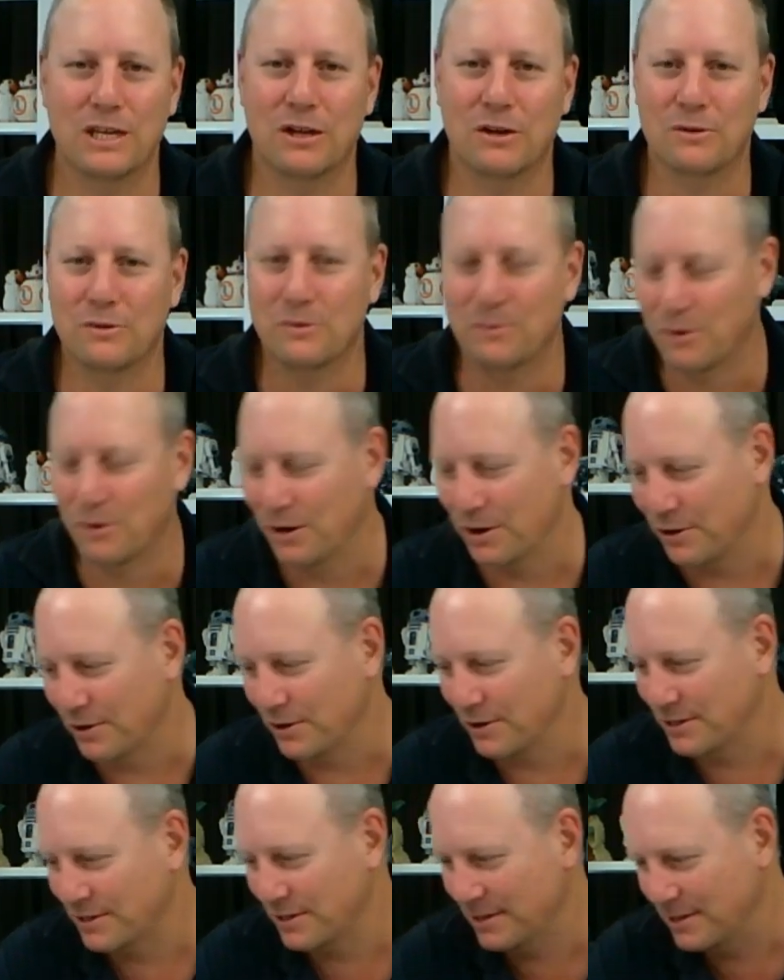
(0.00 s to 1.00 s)
I thought, why
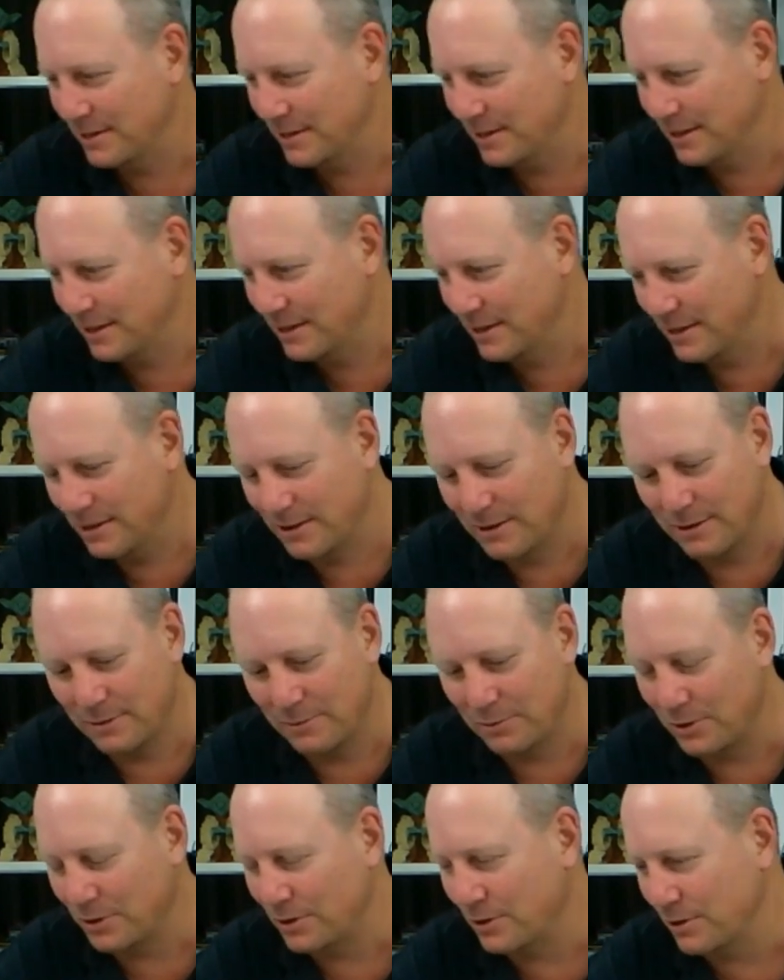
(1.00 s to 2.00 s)
not?
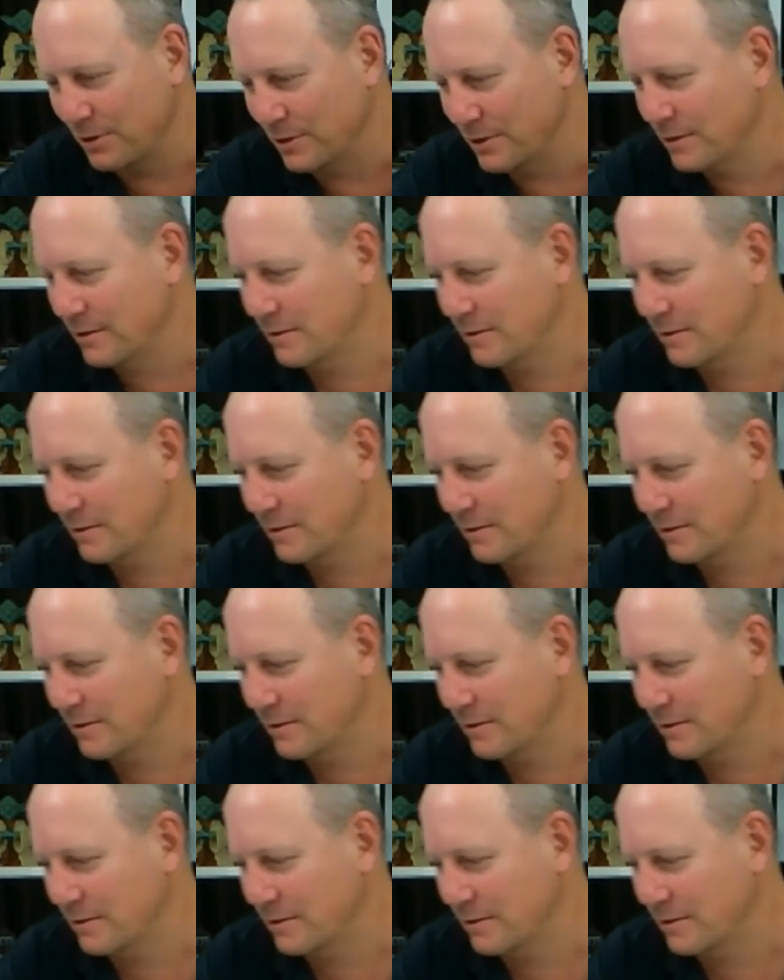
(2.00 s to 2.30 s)
Why not?